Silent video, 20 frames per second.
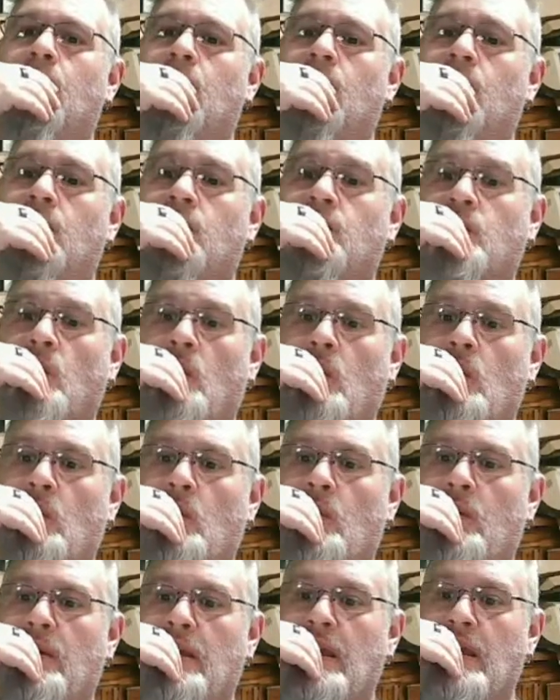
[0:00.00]

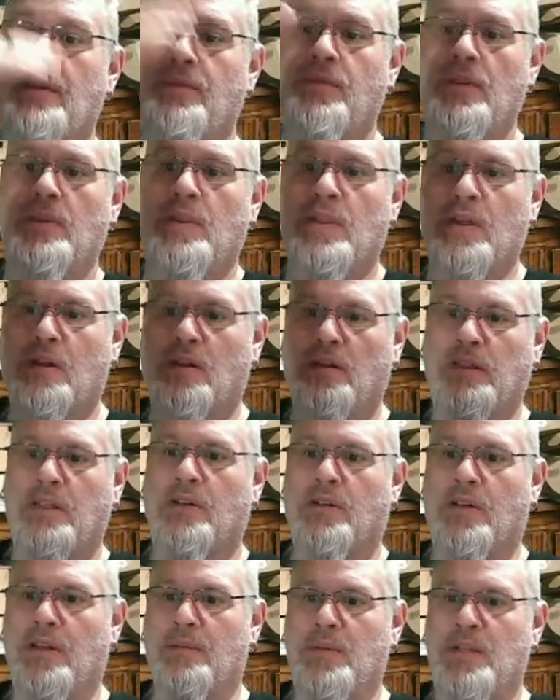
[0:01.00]
So even the
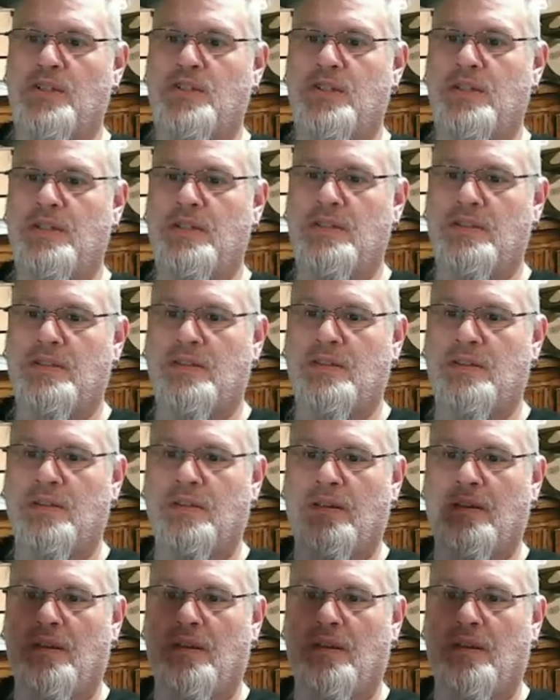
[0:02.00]
clear images